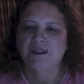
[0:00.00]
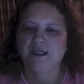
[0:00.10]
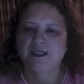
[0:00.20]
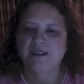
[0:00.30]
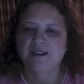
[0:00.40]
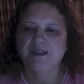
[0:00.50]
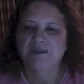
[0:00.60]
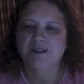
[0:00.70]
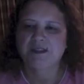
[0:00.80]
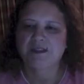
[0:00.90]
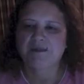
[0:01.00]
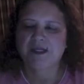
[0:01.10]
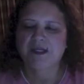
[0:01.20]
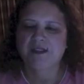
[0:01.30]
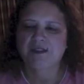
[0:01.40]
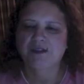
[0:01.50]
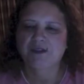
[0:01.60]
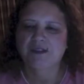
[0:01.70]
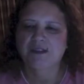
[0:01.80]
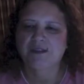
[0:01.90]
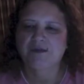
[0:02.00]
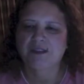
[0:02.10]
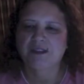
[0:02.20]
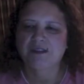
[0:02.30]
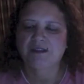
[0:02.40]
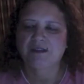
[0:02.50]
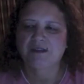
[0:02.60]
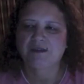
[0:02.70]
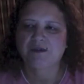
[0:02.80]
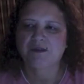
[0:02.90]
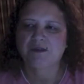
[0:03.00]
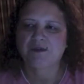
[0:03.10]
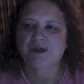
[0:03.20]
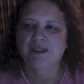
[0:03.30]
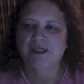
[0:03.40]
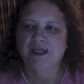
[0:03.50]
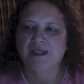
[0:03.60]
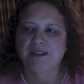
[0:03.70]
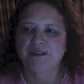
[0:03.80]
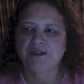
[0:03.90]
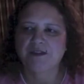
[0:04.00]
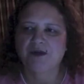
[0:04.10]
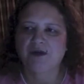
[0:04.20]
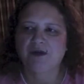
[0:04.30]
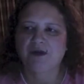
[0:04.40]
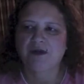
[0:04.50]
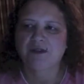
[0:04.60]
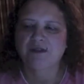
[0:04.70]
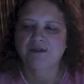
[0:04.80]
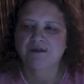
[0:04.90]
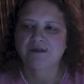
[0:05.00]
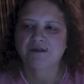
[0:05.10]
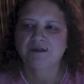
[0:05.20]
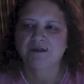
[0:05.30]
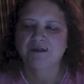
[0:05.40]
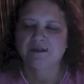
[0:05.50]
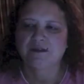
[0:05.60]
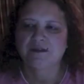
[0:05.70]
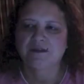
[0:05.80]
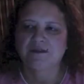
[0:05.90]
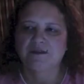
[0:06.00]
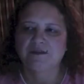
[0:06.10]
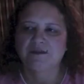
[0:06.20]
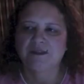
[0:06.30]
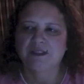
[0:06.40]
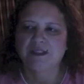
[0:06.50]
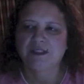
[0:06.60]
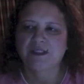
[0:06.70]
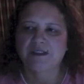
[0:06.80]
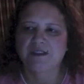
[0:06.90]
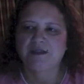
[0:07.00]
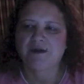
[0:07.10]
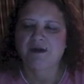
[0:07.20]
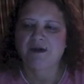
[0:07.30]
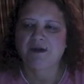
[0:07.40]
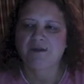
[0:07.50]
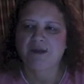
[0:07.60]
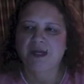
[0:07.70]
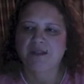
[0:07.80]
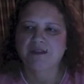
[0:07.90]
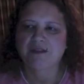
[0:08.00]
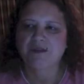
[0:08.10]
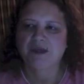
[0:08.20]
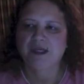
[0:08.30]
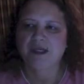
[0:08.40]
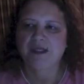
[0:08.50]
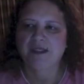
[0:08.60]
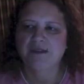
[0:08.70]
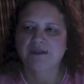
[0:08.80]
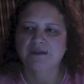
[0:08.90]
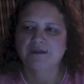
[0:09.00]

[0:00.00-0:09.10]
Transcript: And let's put some extra liquid, golden, white light into your heart, feeling it clear all the passageways,